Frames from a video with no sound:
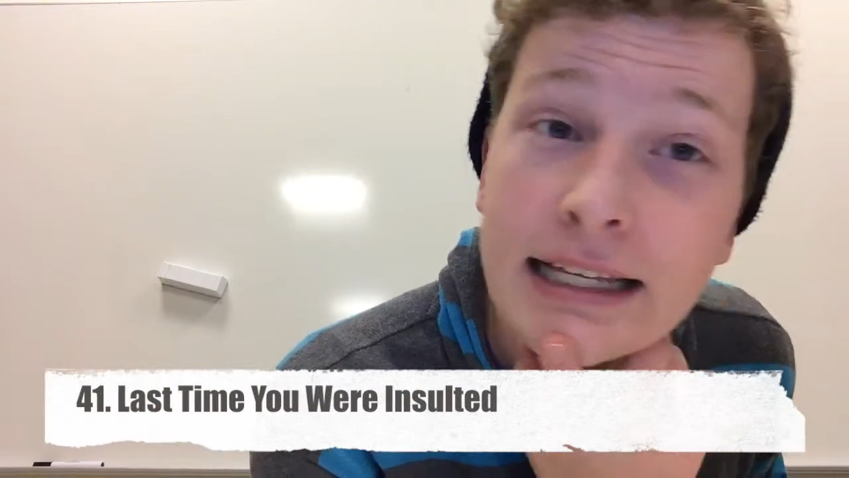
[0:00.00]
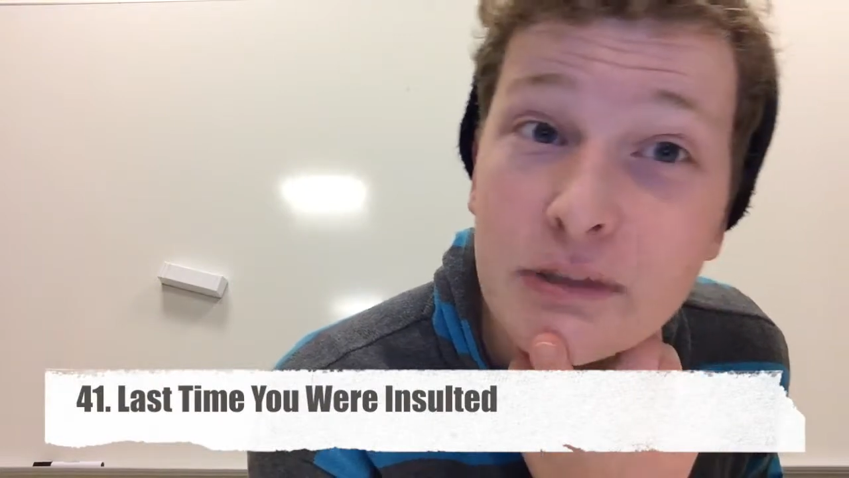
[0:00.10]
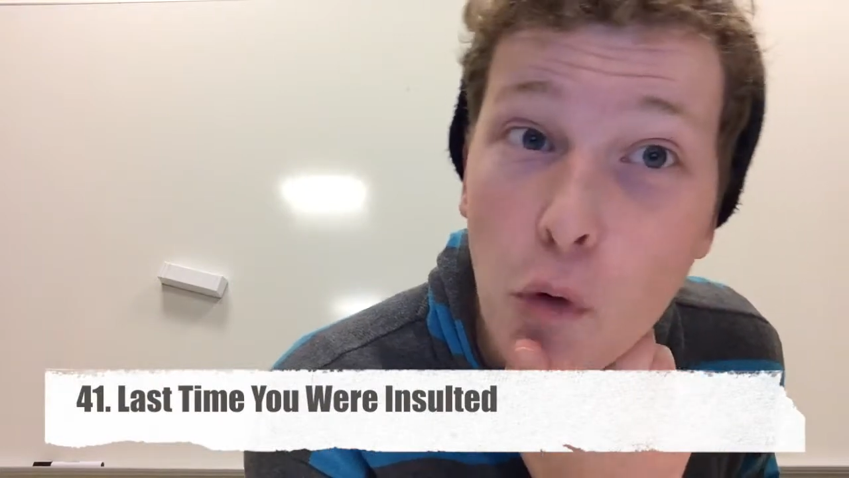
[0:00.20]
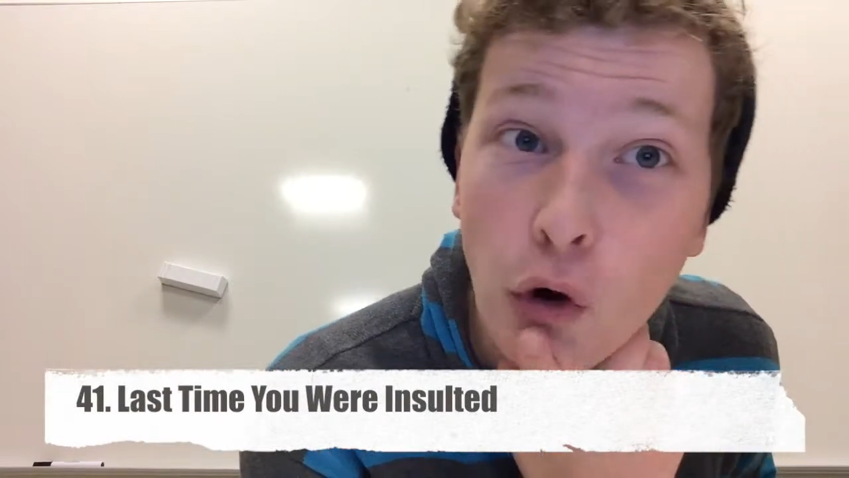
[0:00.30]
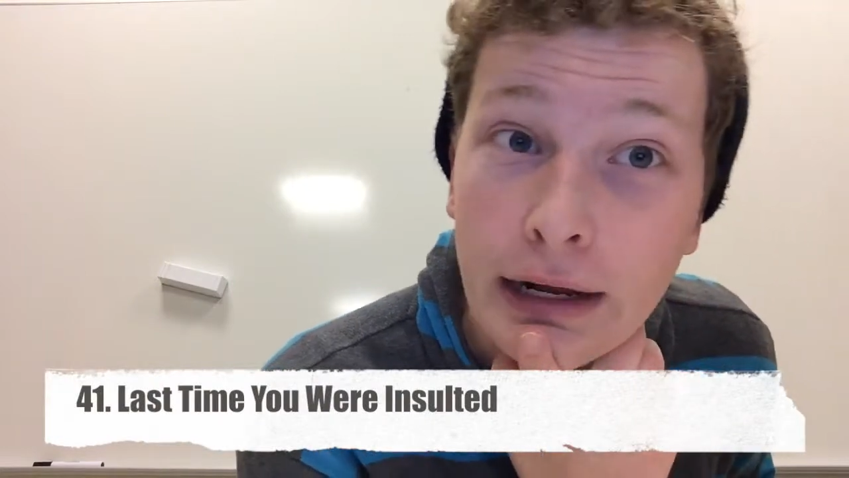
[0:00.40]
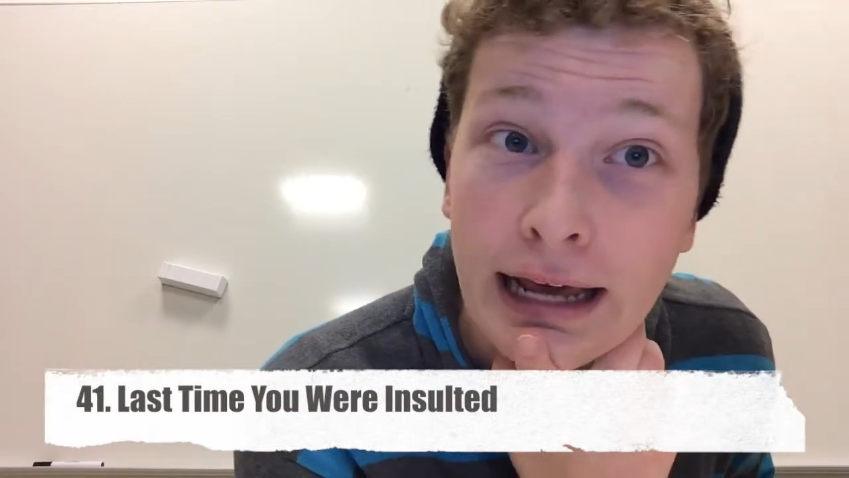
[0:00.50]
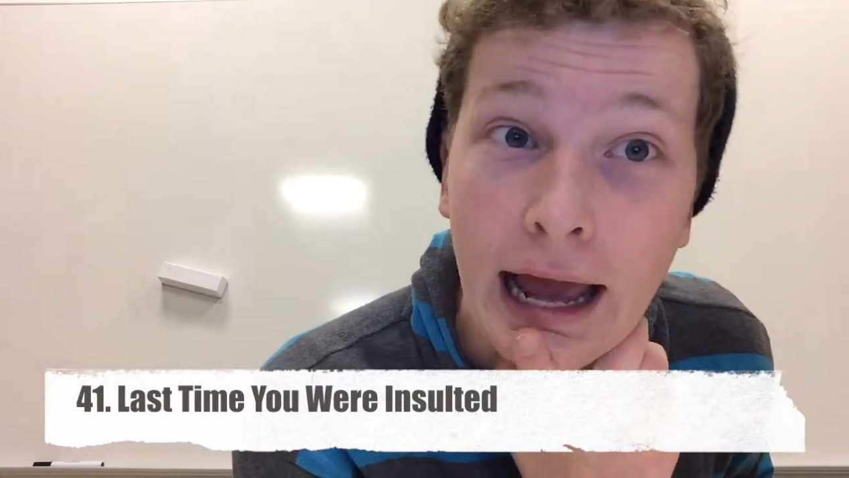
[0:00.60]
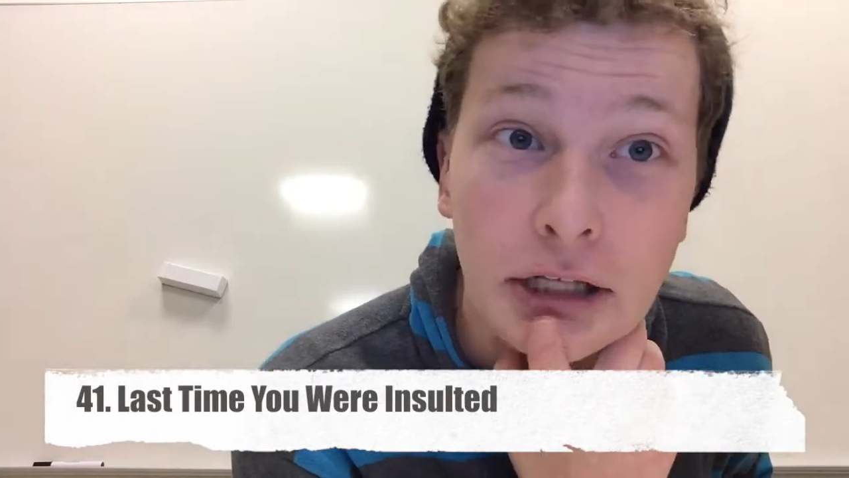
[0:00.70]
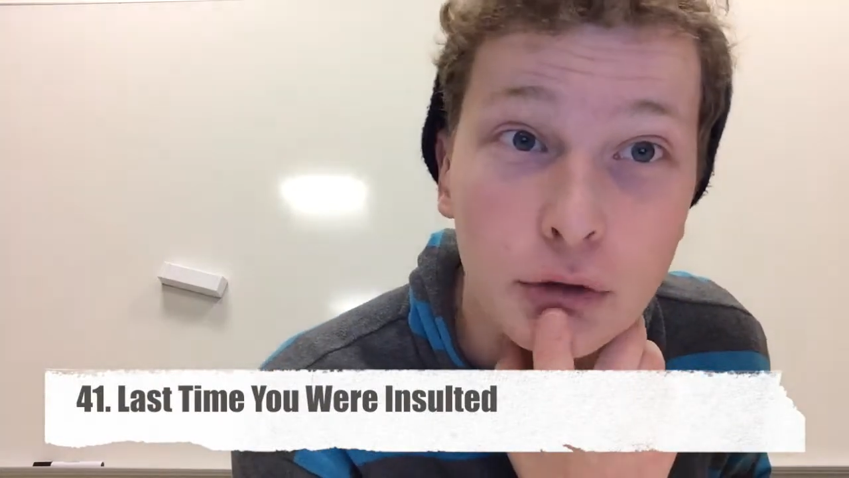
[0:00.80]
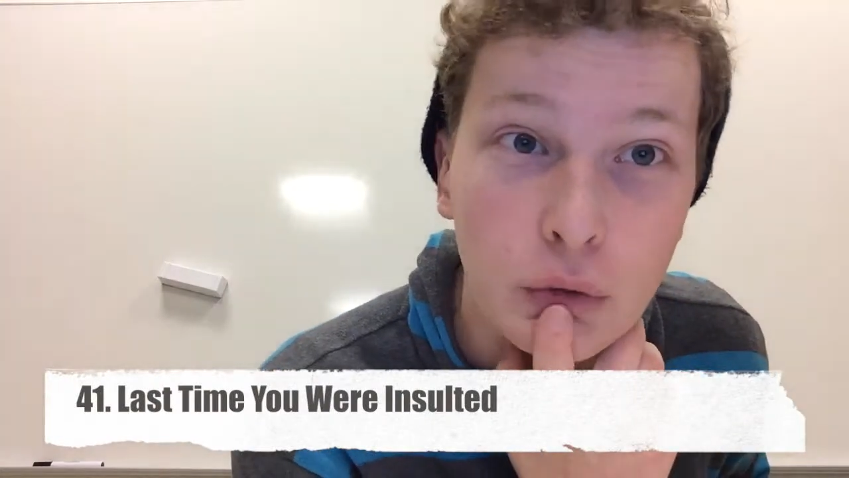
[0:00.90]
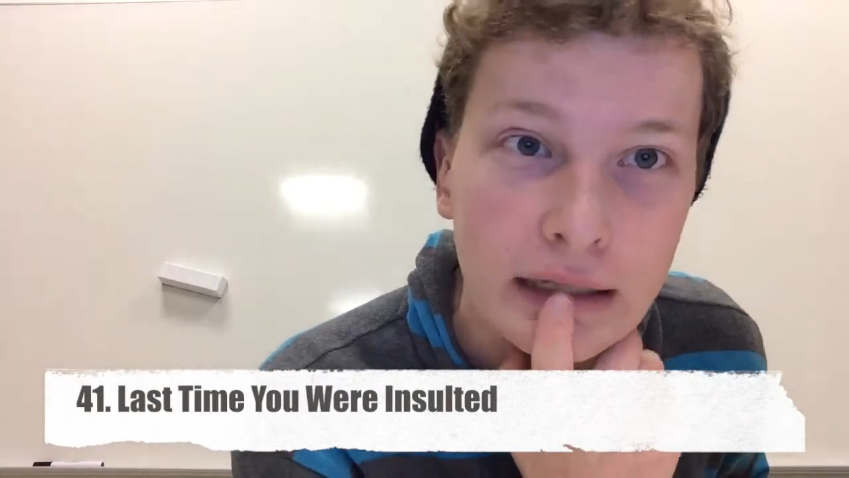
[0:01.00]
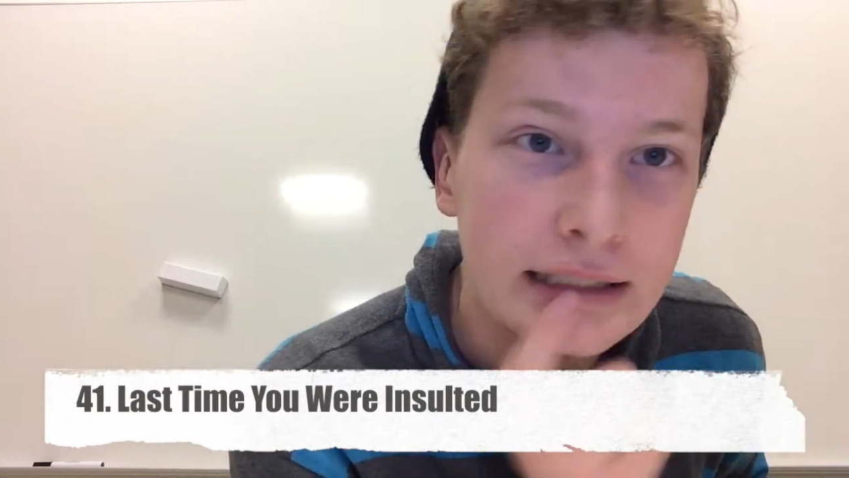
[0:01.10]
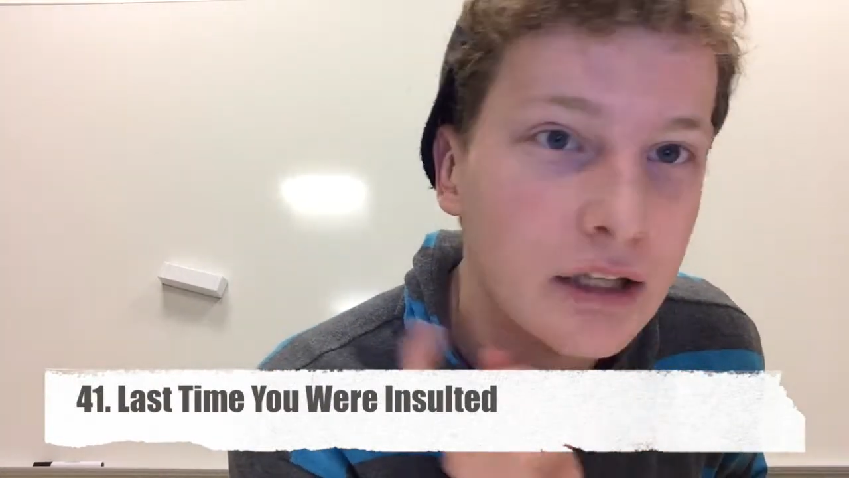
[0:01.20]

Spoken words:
This morning, actually,